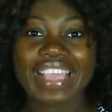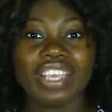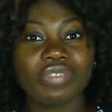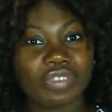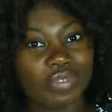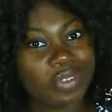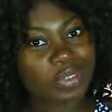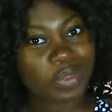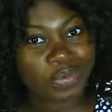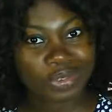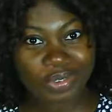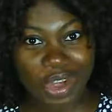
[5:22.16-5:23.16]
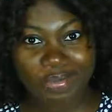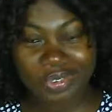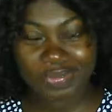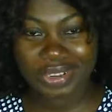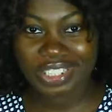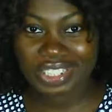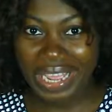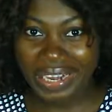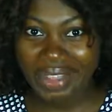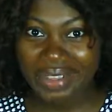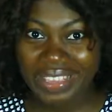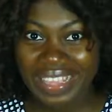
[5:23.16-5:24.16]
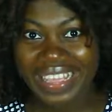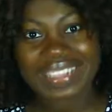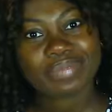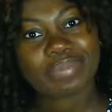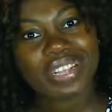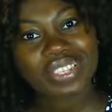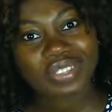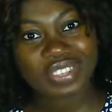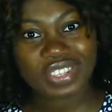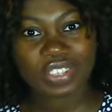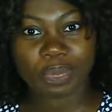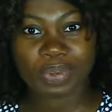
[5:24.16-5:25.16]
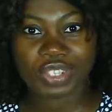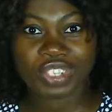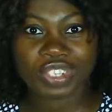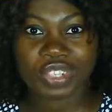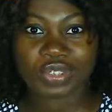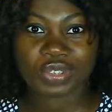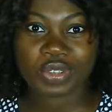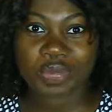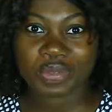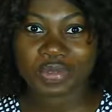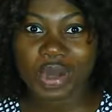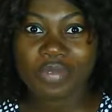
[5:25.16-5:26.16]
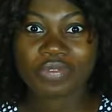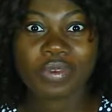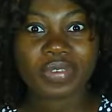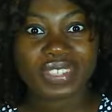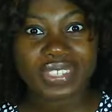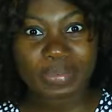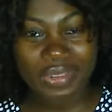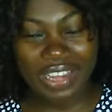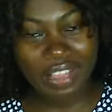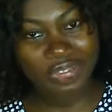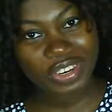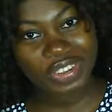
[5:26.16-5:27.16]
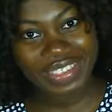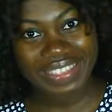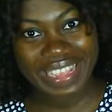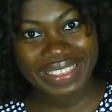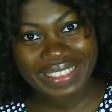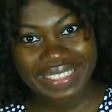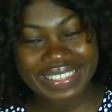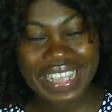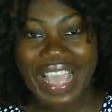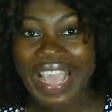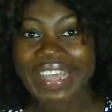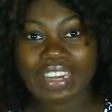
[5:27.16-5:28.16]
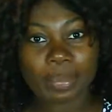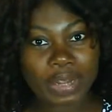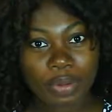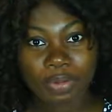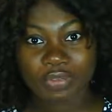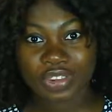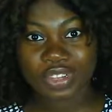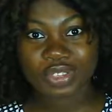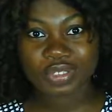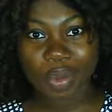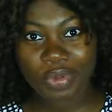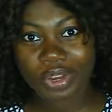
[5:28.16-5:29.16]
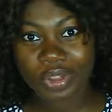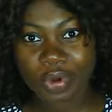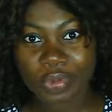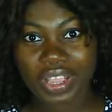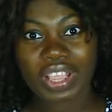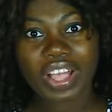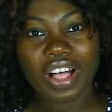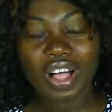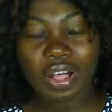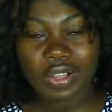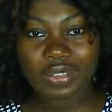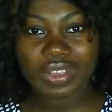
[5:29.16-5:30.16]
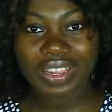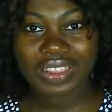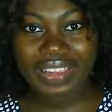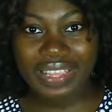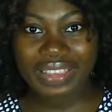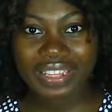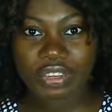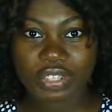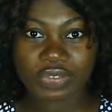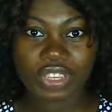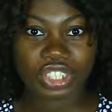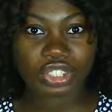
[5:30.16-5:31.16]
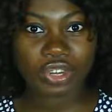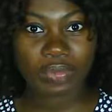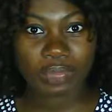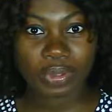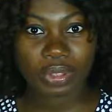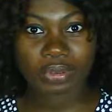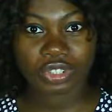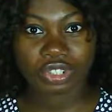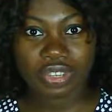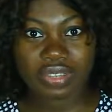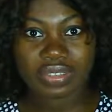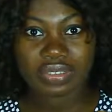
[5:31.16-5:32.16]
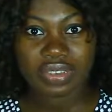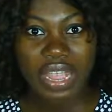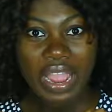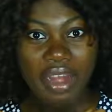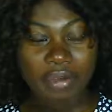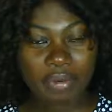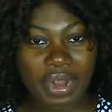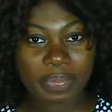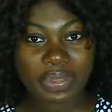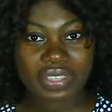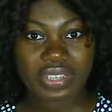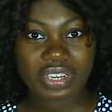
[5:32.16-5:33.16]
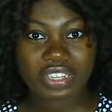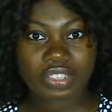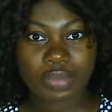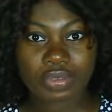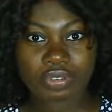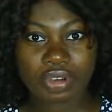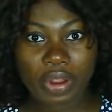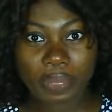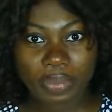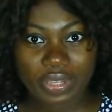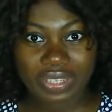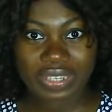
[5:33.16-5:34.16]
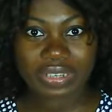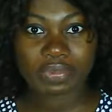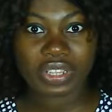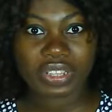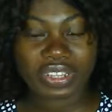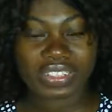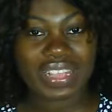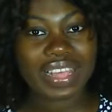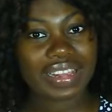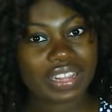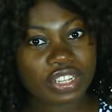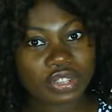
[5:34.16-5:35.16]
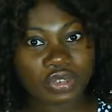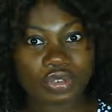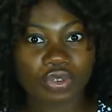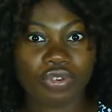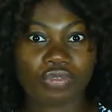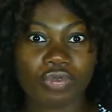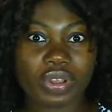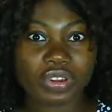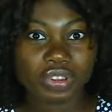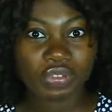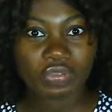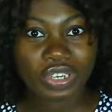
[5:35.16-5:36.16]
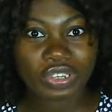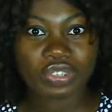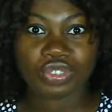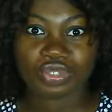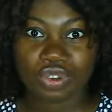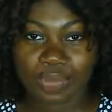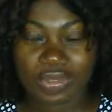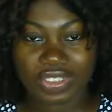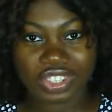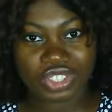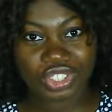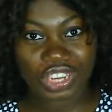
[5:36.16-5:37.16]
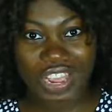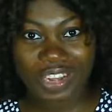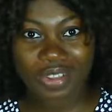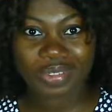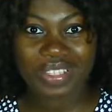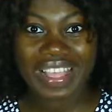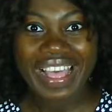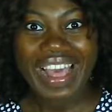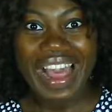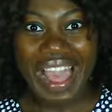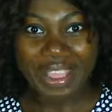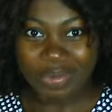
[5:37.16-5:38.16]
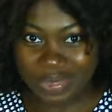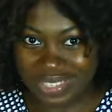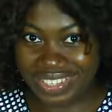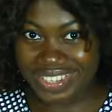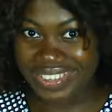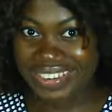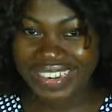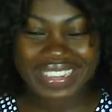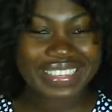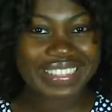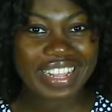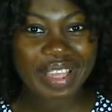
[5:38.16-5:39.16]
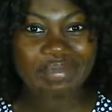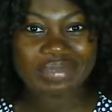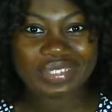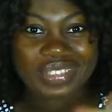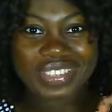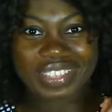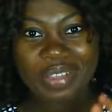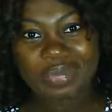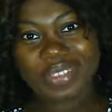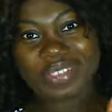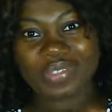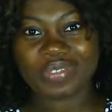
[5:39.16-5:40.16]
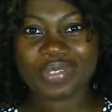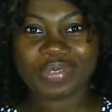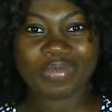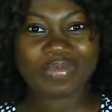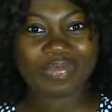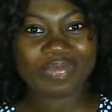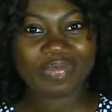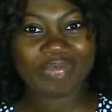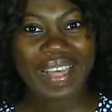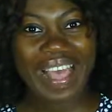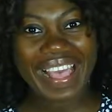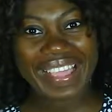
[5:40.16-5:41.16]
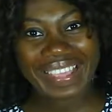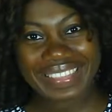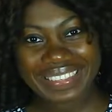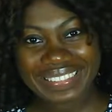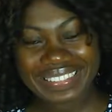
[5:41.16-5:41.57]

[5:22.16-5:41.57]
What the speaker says: If you've not subscribed to my channel yet, please use this opportunity to subscribe for similar videos like this. There are many more videos coming your way. Also click the notification bell just right beside the subscribe button, because that alerts you of when new videos drop on this channel. I hope to see you next time. Just stay beautiful. Bye.